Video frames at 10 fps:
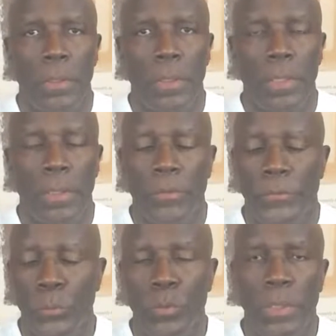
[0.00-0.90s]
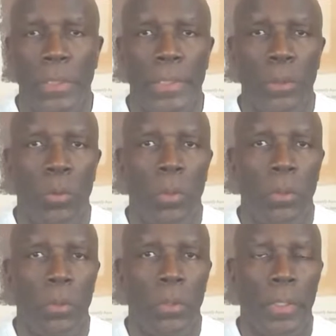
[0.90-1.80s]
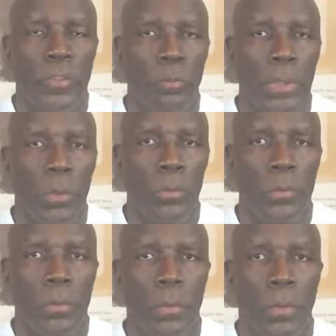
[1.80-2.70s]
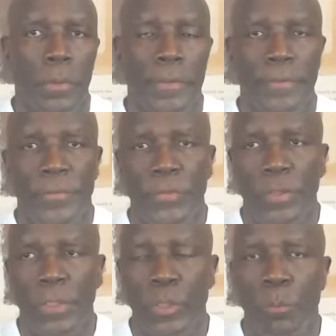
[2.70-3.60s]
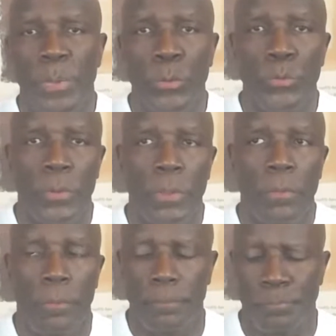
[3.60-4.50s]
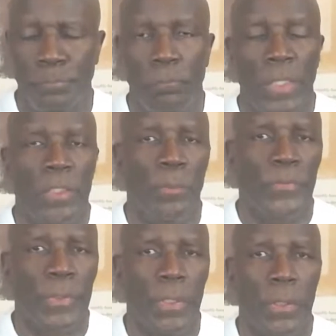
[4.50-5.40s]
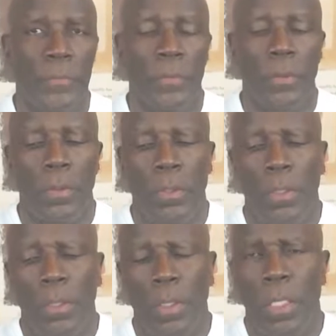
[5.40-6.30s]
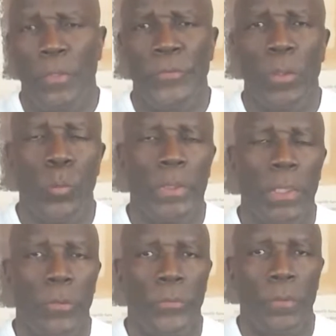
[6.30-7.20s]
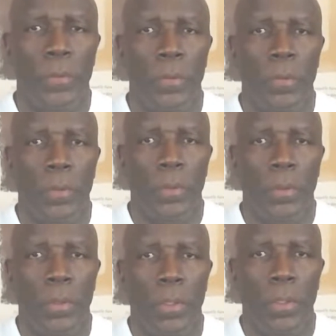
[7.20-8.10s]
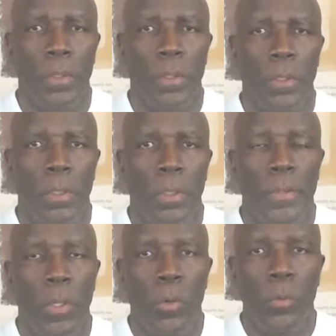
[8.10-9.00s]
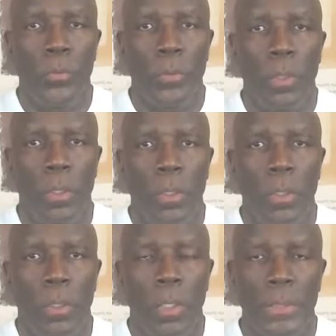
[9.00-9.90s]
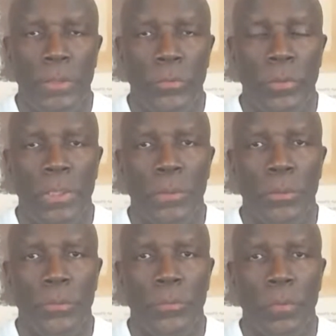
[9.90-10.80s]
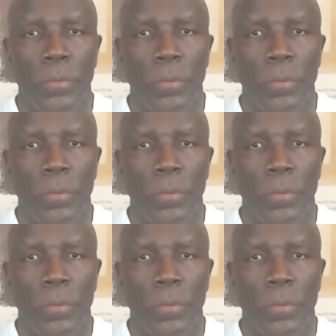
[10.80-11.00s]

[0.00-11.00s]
and sooner or later it will explode to physically abusing themselves or someone else. Those are his tears.